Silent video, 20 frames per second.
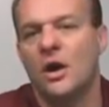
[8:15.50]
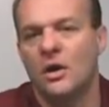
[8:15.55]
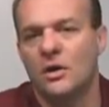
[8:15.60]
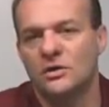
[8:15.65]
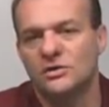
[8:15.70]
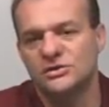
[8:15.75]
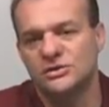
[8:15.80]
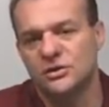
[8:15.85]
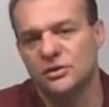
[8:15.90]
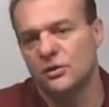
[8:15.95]

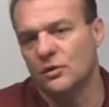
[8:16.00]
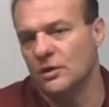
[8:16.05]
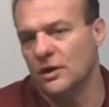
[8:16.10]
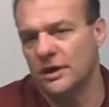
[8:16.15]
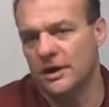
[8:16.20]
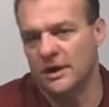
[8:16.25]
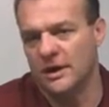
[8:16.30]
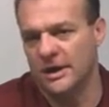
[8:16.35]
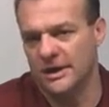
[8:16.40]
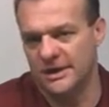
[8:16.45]
Also,
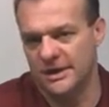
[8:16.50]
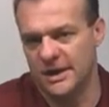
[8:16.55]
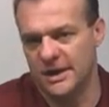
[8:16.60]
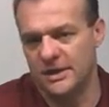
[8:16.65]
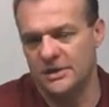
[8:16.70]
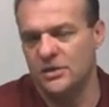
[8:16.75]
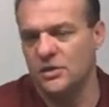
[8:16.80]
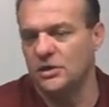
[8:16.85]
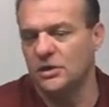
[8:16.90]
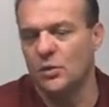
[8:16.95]

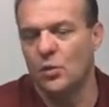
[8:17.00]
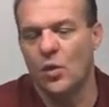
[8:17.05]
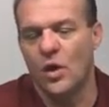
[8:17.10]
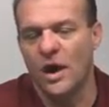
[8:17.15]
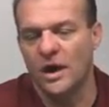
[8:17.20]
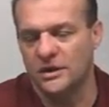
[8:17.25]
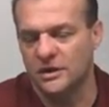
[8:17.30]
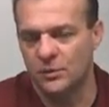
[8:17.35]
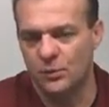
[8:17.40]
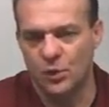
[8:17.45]
again, you can
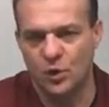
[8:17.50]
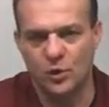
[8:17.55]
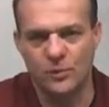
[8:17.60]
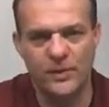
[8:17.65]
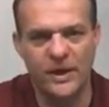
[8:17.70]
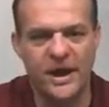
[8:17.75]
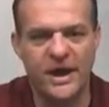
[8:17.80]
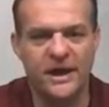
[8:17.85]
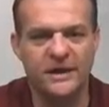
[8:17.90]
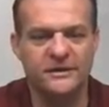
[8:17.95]
walk the bore
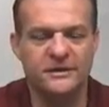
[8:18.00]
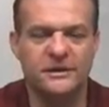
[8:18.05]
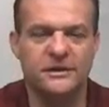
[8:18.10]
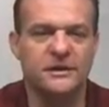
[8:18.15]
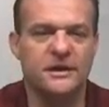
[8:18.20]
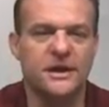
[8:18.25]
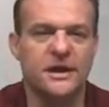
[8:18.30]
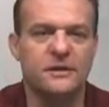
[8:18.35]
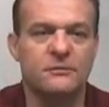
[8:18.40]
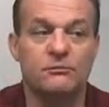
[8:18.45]
path
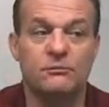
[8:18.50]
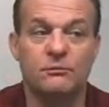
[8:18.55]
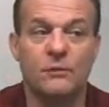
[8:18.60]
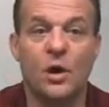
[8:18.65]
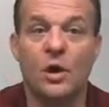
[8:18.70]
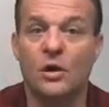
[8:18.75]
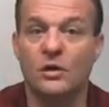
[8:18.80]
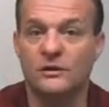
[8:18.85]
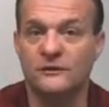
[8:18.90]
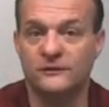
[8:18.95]
and
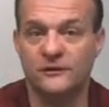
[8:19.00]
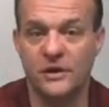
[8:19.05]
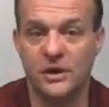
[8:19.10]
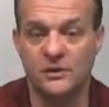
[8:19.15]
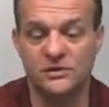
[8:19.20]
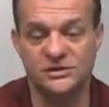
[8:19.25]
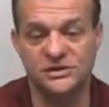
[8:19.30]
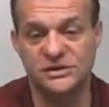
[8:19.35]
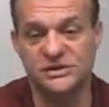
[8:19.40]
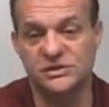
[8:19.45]
all the
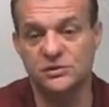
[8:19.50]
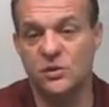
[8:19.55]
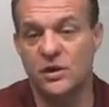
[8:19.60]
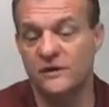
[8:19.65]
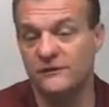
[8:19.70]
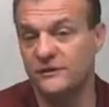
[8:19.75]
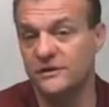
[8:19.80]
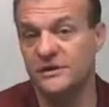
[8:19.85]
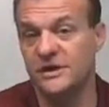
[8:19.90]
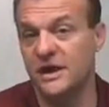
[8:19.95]
frequencies to
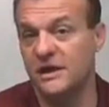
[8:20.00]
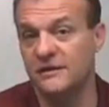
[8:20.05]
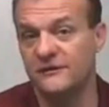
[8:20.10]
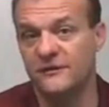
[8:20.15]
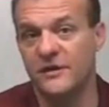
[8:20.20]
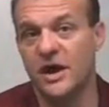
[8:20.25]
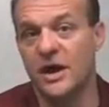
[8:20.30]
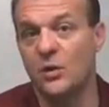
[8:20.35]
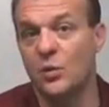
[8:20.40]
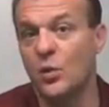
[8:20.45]

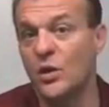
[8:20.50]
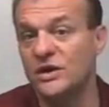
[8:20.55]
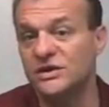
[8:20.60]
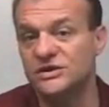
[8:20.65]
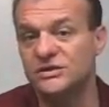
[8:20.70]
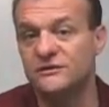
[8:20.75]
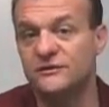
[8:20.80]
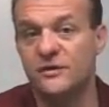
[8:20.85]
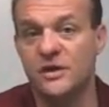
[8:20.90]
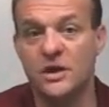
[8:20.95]
identify
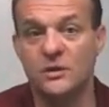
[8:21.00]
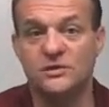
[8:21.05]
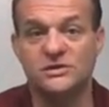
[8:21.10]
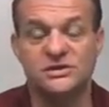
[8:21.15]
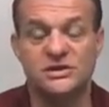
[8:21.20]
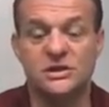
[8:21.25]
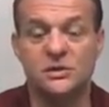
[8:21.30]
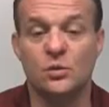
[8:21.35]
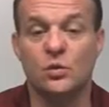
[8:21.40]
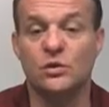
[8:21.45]
which
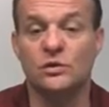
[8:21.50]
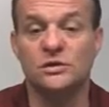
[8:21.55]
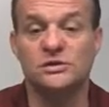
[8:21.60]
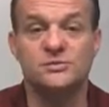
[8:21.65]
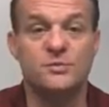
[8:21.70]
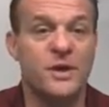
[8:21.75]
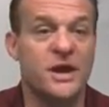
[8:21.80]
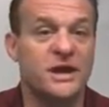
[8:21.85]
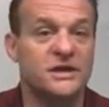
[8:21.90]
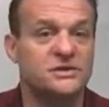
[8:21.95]
frequency works
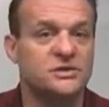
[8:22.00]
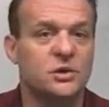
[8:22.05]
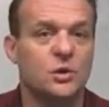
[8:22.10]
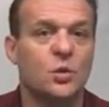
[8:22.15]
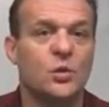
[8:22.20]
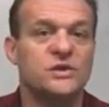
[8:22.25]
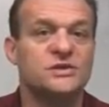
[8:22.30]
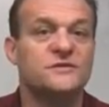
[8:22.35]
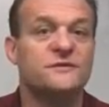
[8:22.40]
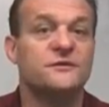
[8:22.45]
best or
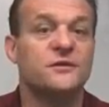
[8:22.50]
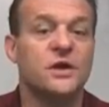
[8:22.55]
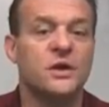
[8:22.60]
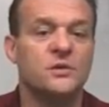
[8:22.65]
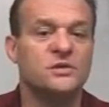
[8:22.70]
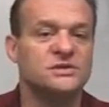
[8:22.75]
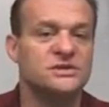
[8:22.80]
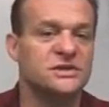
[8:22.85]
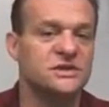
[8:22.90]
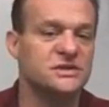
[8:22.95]
which
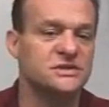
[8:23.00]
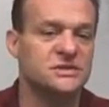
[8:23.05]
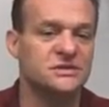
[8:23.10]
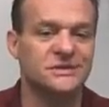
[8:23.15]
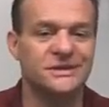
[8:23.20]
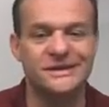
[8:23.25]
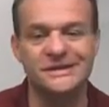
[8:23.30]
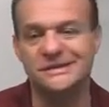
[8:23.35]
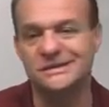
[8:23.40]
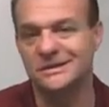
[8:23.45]
frequency is
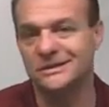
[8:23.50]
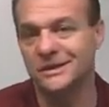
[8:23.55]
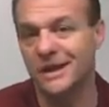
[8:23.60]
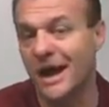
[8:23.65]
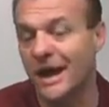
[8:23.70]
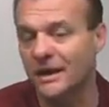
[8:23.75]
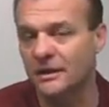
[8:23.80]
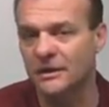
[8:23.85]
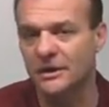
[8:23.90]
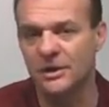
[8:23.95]
least
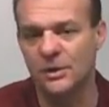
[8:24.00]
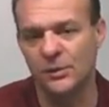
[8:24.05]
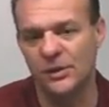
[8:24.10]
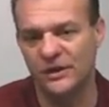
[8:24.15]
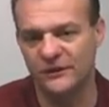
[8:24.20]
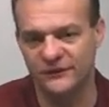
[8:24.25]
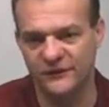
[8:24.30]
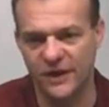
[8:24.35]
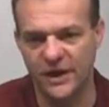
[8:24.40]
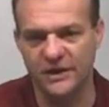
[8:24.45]
likely to
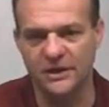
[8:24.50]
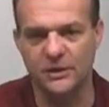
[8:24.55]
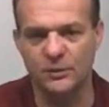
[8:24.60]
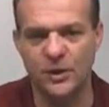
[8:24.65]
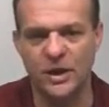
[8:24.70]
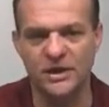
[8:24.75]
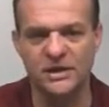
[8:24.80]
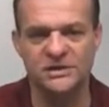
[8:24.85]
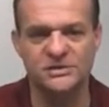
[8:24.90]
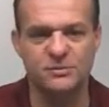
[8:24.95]
be affected
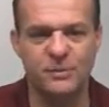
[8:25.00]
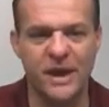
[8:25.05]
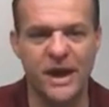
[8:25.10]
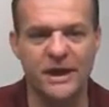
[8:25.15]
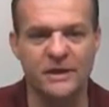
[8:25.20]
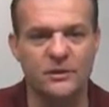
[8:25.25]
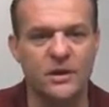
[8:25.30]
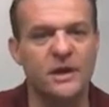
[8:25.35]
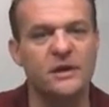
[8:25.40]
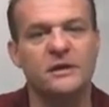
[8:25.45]
by these
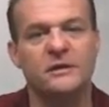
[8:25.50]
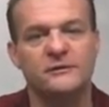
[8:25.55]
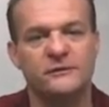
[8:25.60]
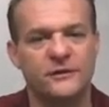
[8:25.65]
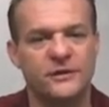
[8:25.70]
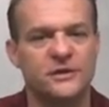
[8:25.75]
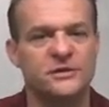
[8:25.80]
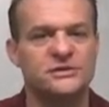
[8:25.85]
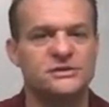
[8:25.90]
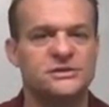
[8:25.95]
background
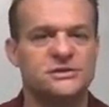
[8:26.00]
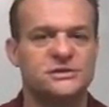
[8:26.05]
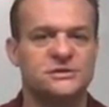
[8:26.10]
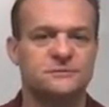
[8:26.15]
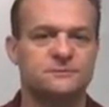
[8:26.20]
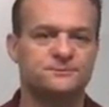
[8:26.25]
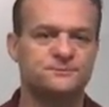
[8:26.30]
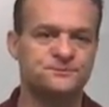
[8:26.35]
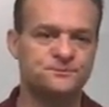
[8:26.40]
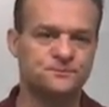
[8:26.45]
interferences.